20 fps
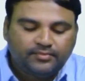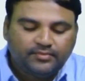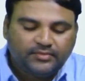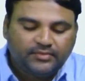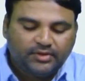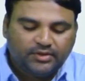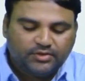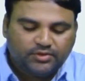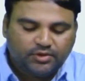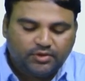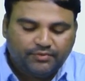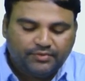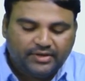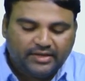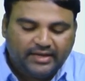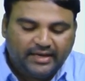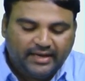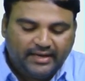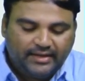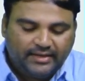So we will
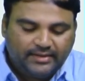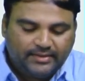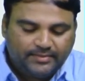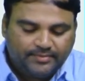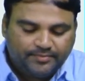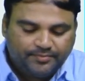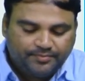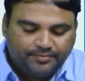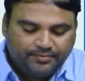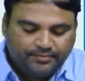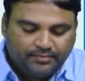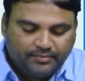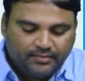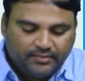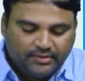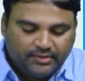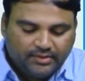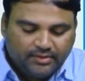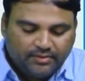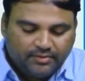get
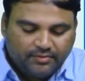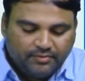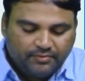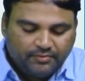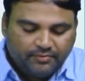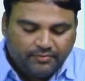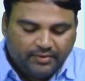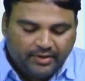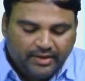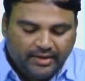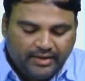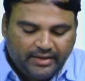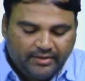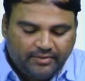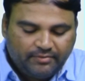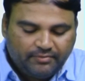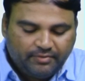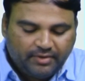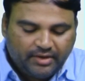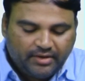
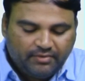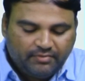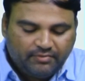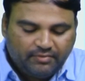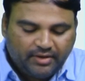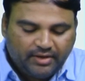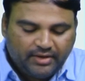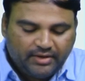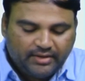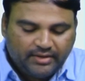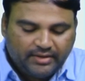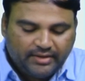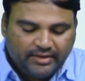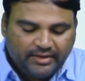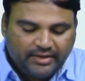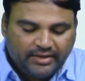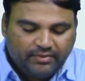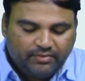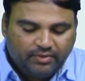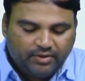Y11
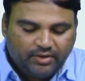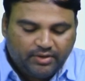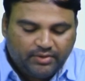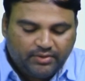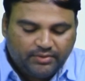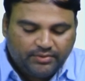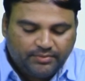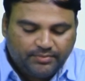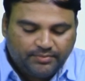equal to